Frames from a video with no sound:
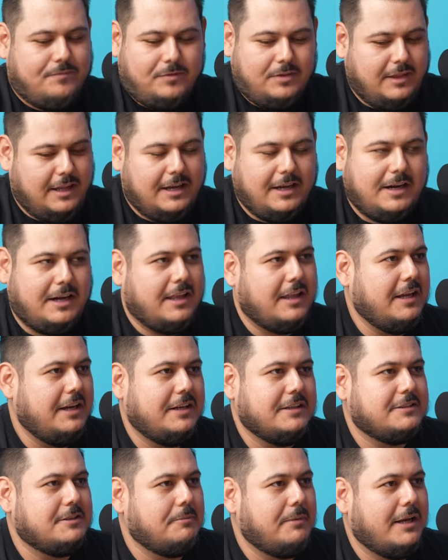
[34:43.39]
they clean
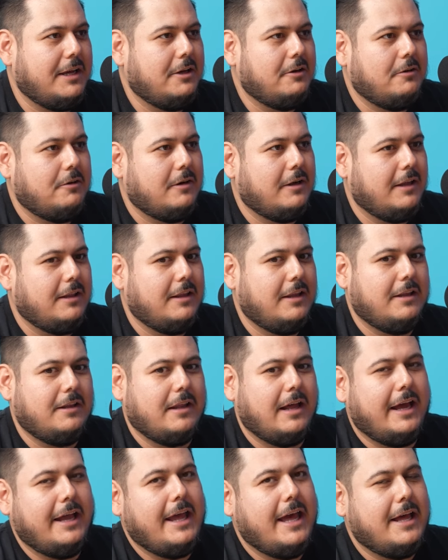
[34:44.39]
it somehow, and then
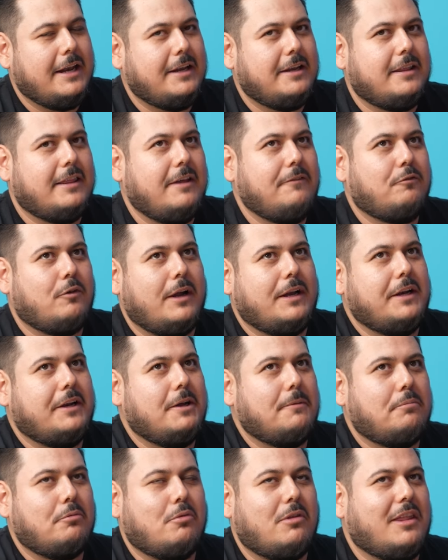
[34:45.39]
I had it, they fried it
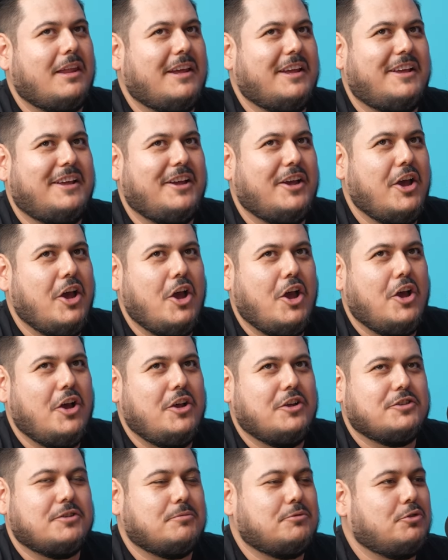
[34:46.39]
up with like
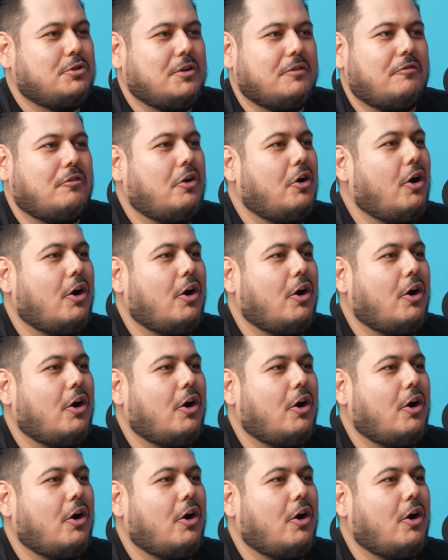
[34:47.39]
some sort of